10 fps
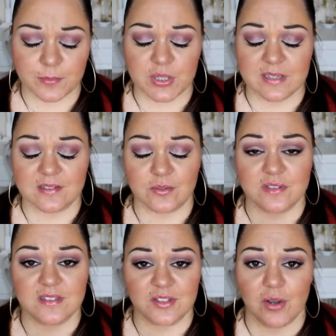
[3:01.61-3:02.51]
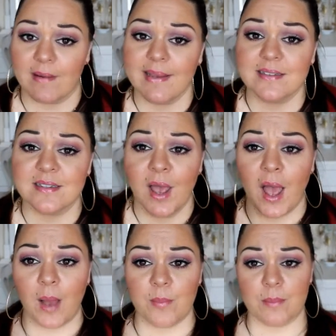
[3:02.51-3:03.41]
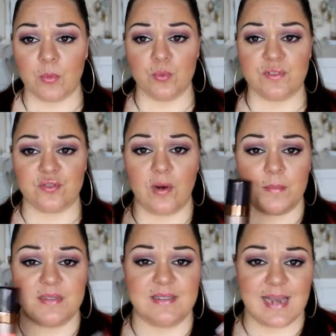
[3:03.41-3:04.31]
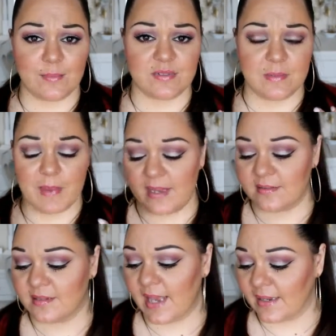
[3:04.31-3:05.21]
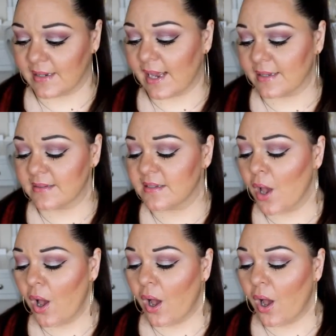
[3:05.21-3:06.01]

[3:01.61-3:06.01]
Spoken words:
to put this on tonight. I'm all scrubbed down to bare skin, and